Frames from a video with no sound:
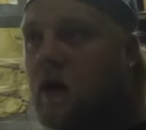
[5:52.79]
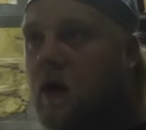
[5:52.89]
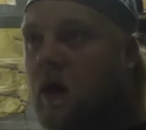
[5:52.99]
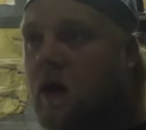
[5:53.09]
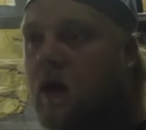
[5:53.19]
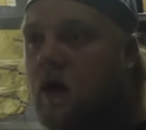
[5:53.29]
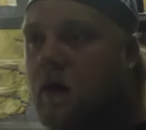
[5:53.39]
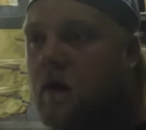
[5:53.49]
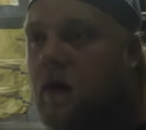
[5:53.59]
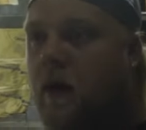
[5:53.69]

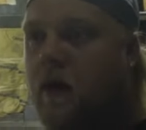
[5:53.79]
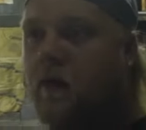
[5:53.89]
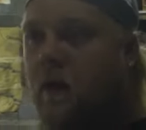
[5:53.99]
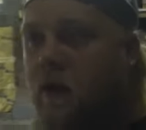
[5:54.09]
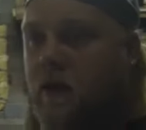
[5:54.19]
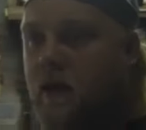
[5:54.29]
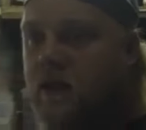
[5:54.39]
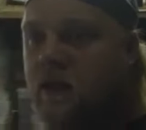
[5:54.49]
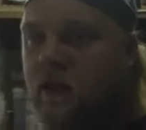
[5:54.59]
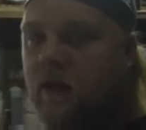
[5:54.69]
Body work's
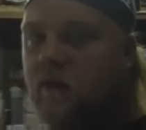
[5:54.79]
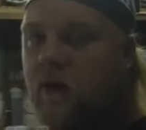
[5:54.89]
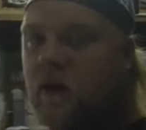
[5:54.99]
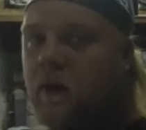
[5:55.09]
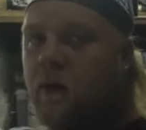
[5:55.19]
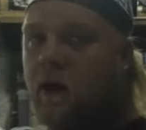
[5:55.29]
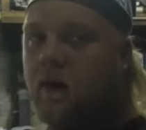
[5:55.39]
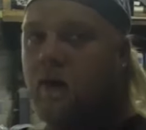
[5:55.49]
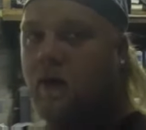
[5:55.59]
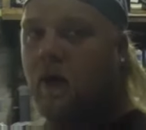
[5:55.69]
easy. You fuck up body
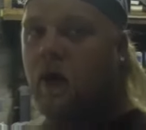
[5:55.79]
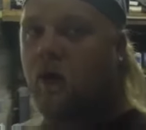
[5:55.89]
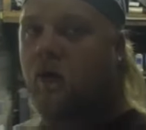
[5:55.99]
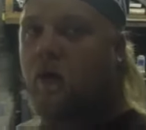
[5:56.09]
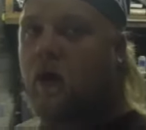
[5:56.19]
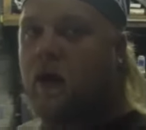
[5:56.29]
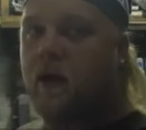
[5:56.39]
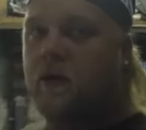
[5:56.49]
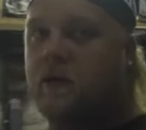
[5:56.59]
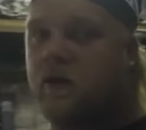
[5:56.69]
work, grind
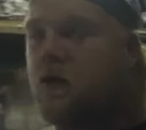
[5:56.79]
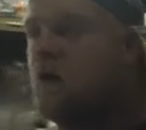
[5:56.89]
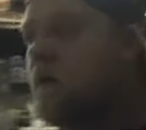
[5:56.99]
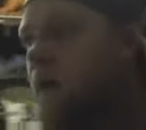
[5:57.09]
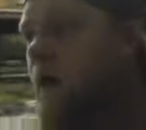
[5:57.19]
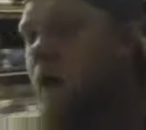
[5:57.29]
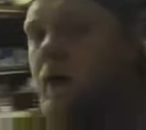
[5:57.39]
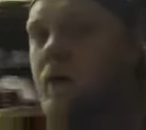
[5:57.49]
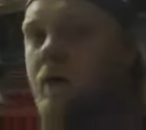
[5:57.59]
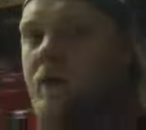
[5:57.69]
it and start over
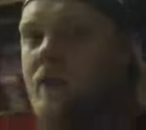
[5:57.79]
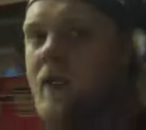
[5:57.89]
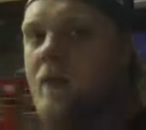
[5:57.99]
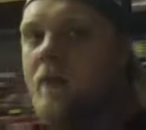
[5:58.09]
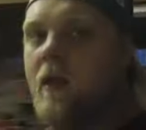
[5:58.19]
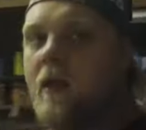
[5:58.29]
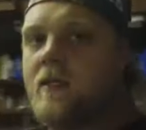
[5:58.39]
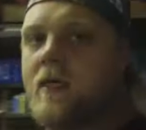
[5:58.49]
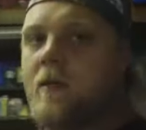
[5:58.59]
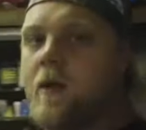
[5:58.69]
again. Same day,
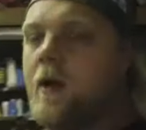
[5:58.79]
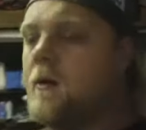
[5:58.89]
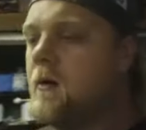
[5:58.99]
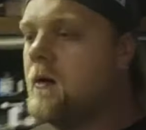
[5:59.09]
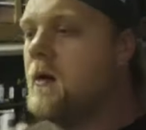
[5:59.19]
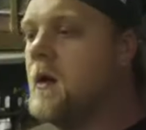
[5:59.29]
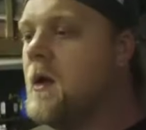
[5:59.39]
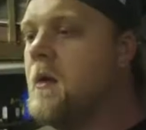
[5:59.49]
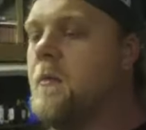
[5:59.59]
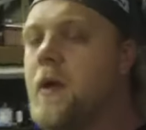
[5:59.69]
same hour.
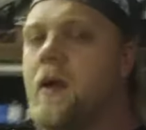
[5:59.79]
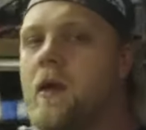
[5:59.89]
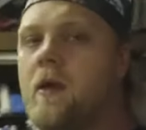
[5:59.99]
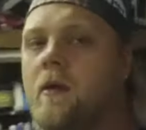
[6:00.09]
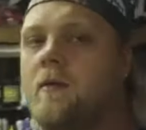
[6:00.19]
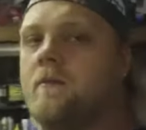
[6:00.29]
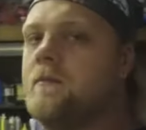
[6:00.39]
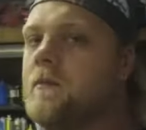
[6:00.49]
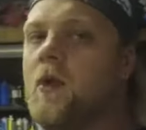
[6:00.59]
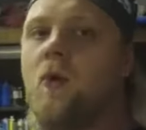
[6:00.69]
Paint,
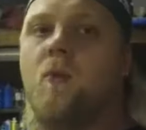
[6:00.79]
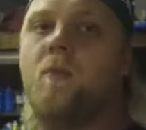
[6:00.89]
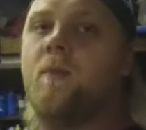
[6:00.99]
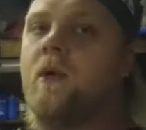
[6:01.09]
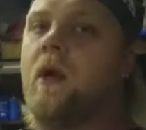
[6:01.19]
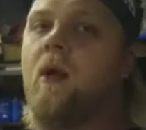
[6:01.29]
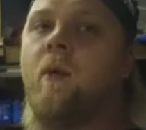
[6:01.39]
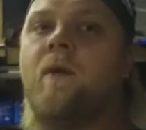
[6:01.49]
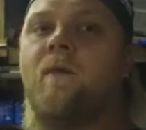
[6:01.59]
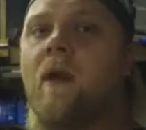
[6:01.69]
nope. You gotta
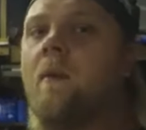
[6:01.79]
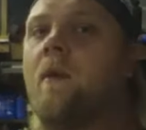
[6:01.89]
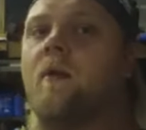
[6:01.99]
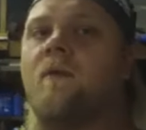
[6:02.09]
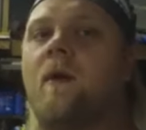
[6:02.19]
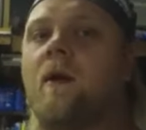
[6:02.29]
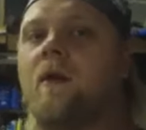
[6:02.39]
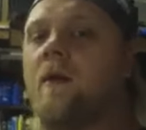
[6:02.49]
wait for that motherfucker to